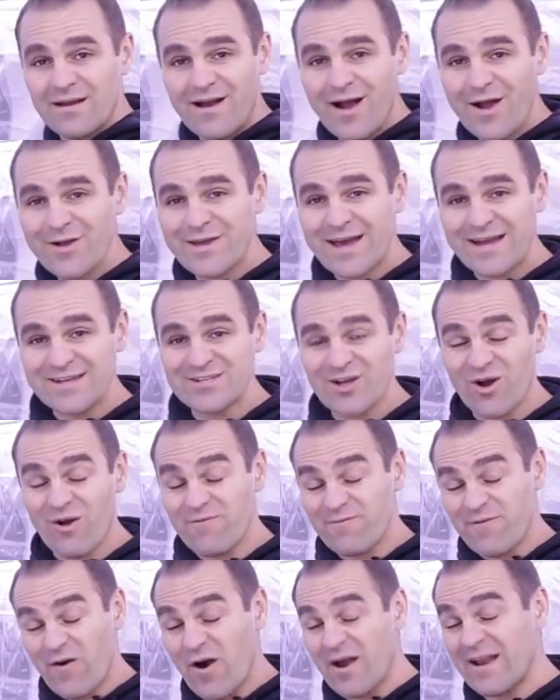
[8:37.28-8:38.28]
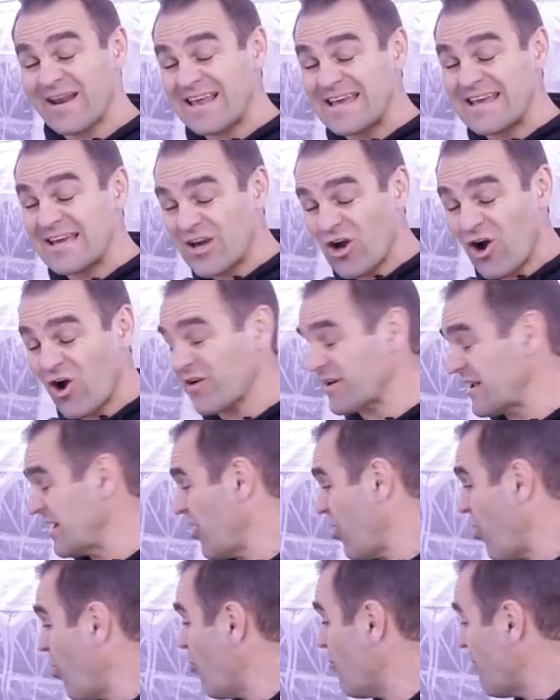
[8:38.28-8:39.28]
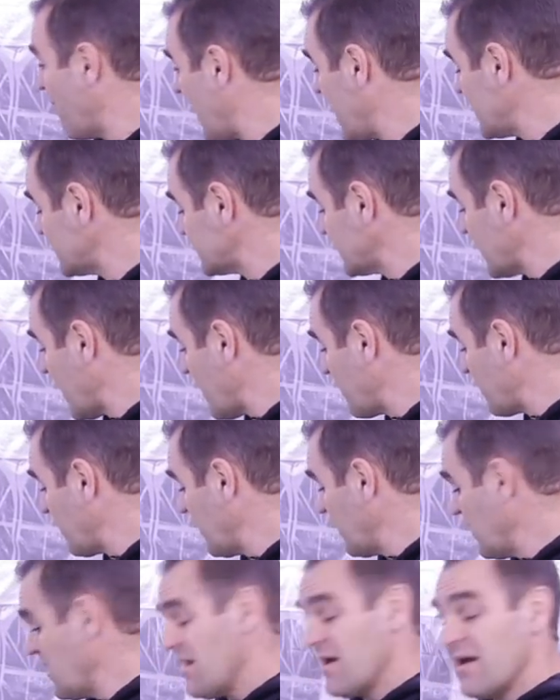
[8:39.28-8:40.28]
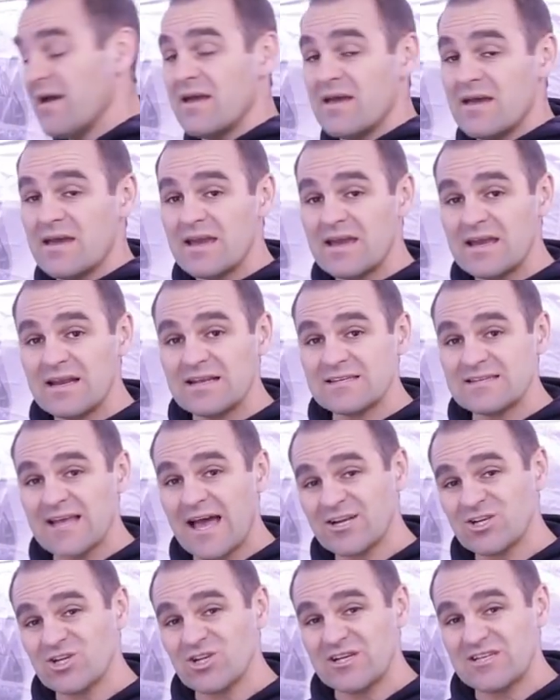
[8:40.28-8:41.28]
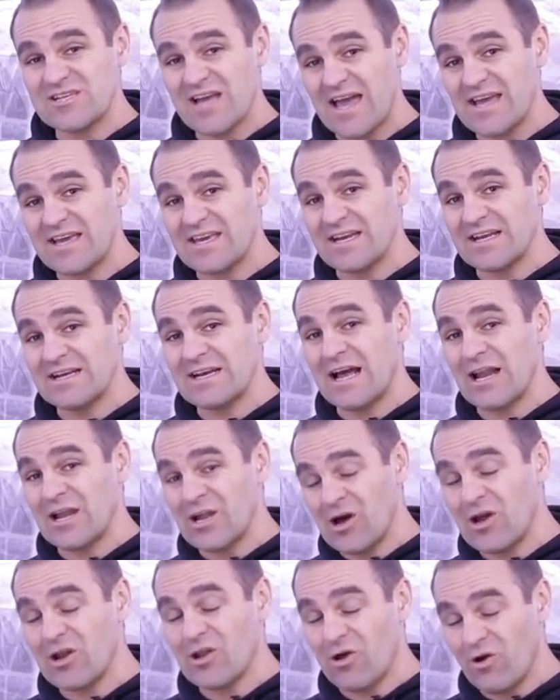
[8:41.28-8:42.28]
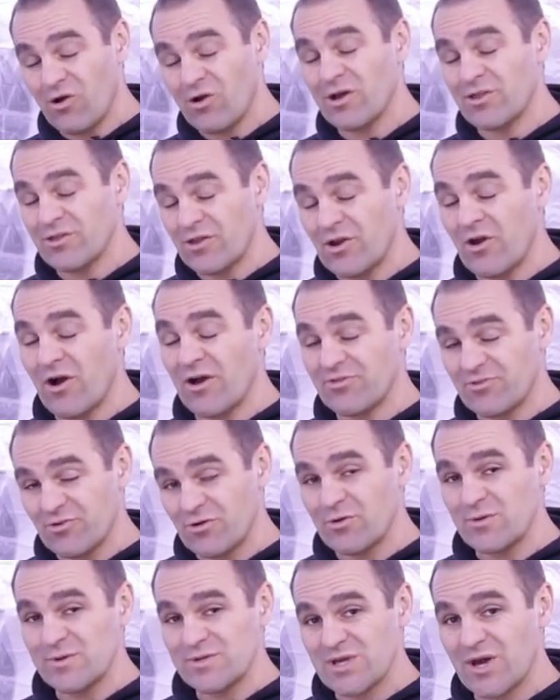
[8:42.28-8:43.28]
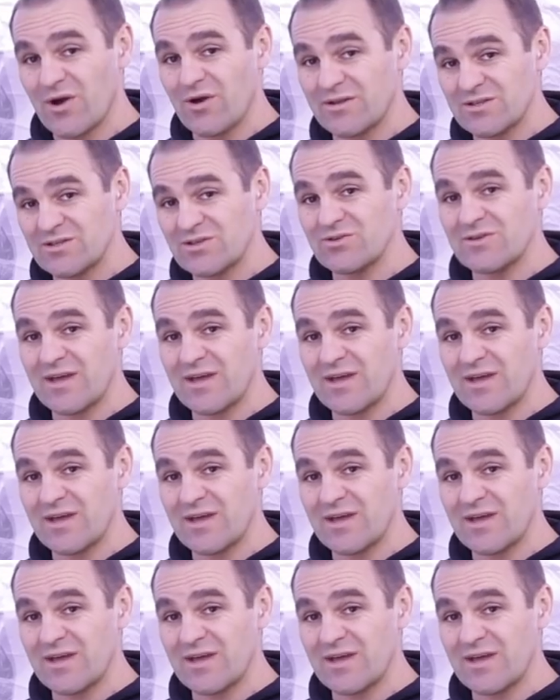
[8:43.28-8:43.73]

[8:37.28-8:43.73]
Okay, so I finally got it all masked up. It has actually taken a lot longer than I thought it was going to.